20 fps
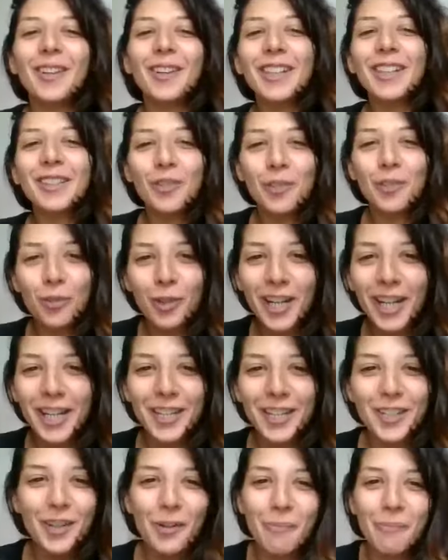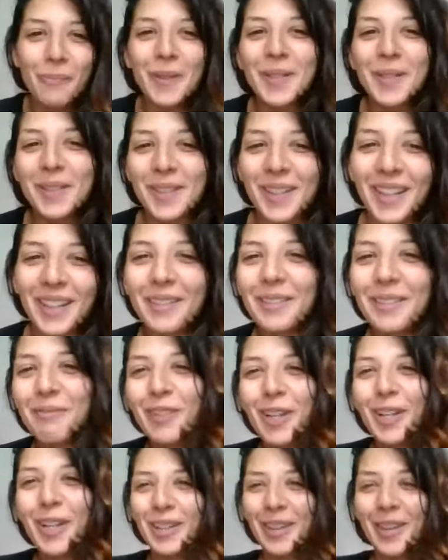call it train your pixel
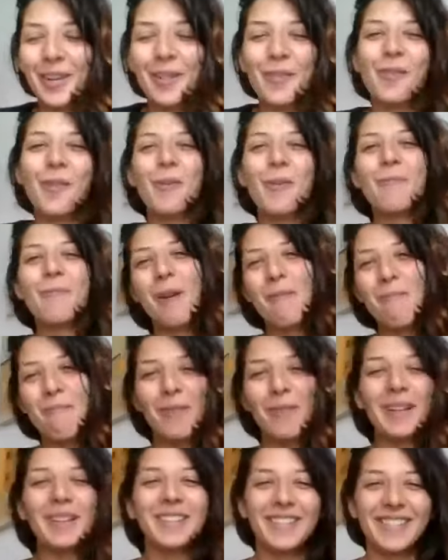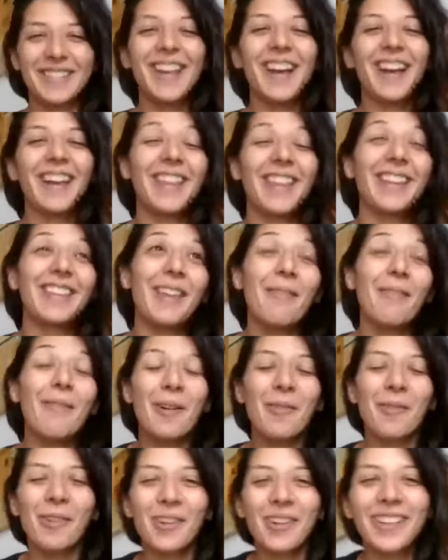better than warm up. But yeah, that
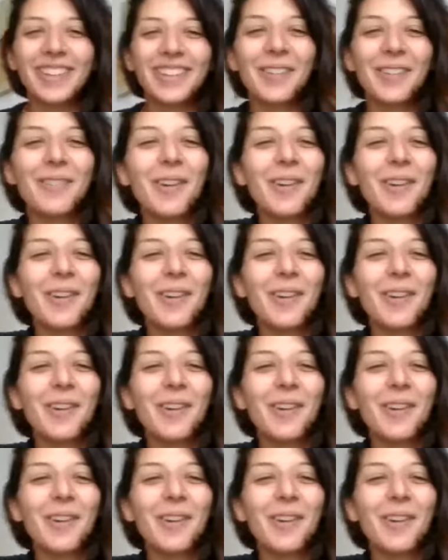might work.